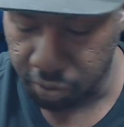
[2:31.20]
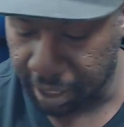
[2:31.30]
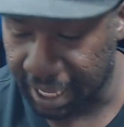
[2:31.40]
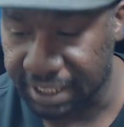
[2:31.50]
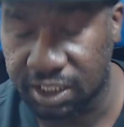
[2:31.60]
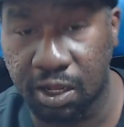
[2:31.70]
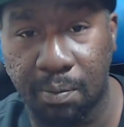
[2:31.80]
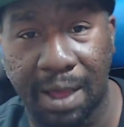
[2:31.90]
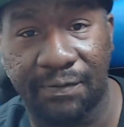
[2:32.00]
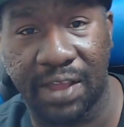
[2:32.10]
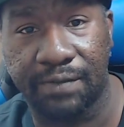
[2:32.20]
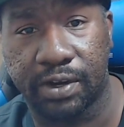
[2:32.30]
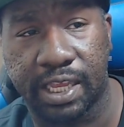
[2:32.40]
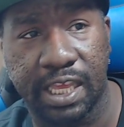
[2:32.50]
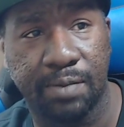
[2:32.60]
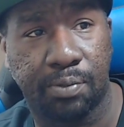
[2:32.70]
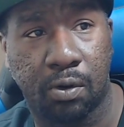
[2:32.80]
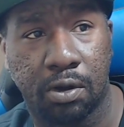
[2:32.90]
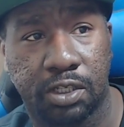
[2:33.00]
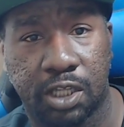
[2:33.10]
guys know my favorite
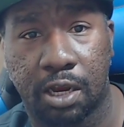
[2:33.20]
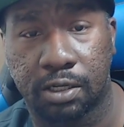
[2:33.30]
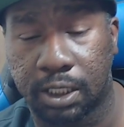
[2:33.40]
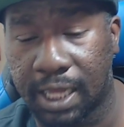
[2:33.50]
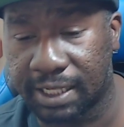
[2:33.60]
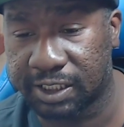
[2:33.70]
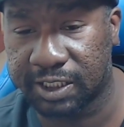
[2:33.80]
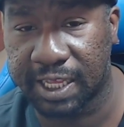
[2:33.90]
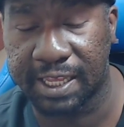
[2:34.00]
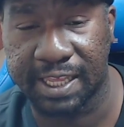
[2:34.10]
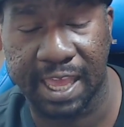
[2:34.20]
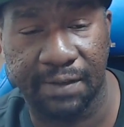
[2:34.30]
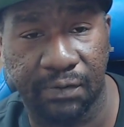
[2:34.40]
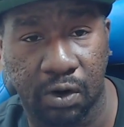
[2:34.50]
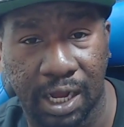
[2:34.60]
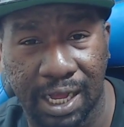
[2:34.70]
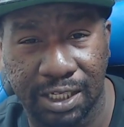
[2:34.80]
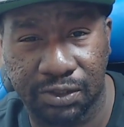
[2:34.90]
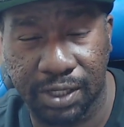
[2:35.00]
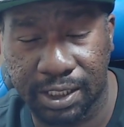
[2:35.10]
keyboards are the Logitech
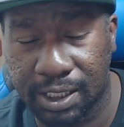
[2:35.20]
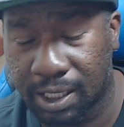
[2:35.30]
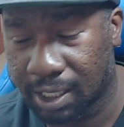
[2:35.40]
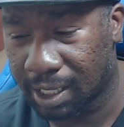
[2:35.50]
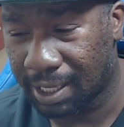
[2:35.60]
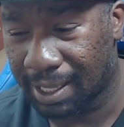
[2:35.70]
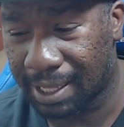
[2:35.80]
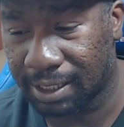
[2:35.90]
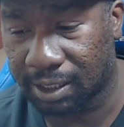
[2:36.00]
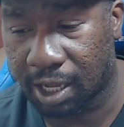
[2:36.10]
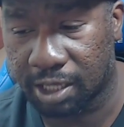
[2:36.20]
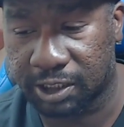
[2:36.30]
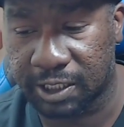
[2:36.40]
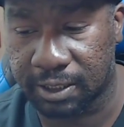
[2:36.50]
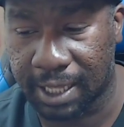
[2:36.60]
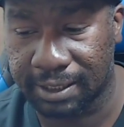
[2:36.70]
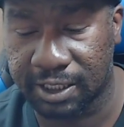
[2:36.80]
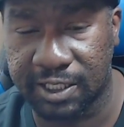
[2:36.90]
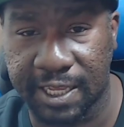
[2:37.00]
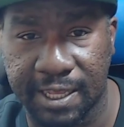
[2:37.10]
K400 and the
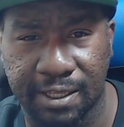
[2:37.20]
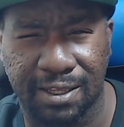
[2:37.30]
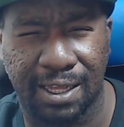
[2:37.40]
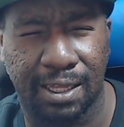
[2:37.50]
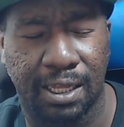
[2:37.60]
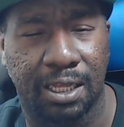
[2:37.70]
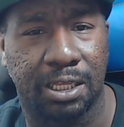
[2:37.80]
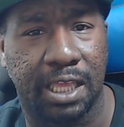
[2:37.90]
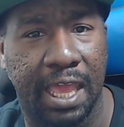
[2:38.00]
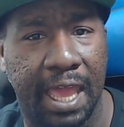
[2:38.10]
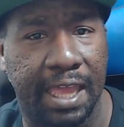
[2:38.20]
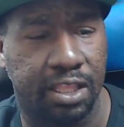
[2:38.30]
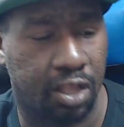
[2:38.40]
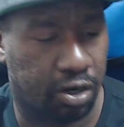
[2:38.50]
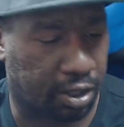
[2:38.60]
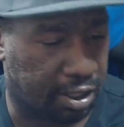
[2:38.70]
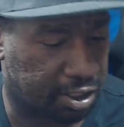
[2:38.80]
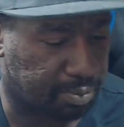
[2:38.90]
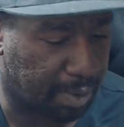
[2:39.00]
Logitech K830. It's my